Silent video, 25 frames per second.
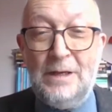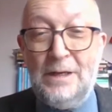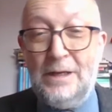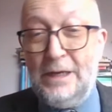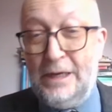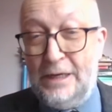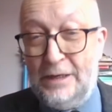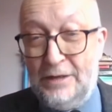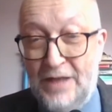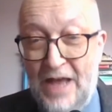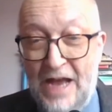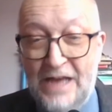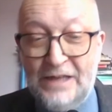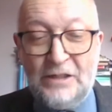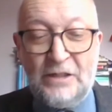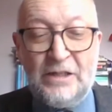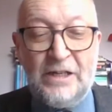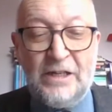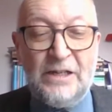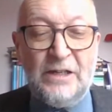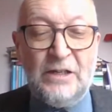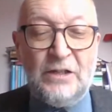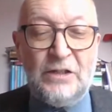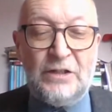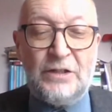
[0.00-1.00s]
In that
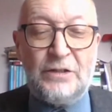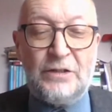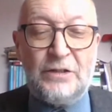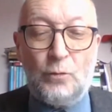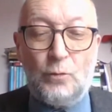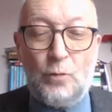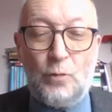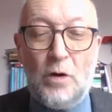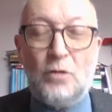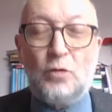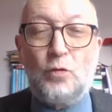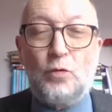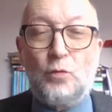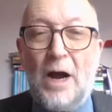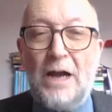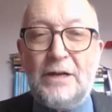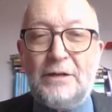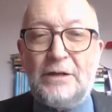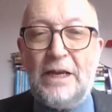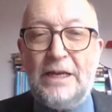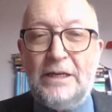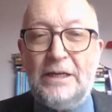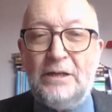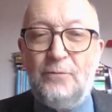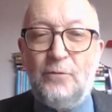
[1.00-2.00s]
case, the worldwide
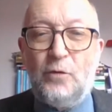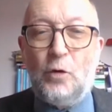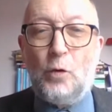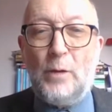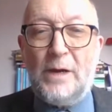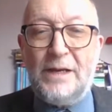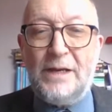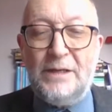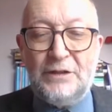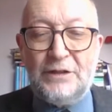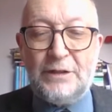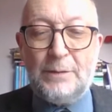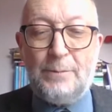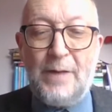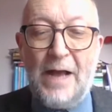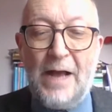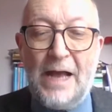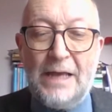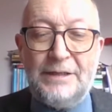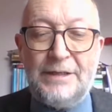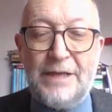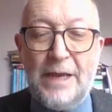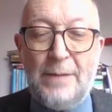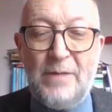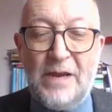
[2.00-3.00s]
influenza
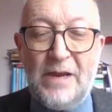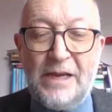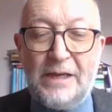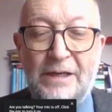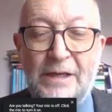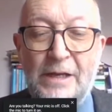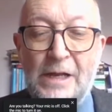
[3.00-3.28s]
pandemic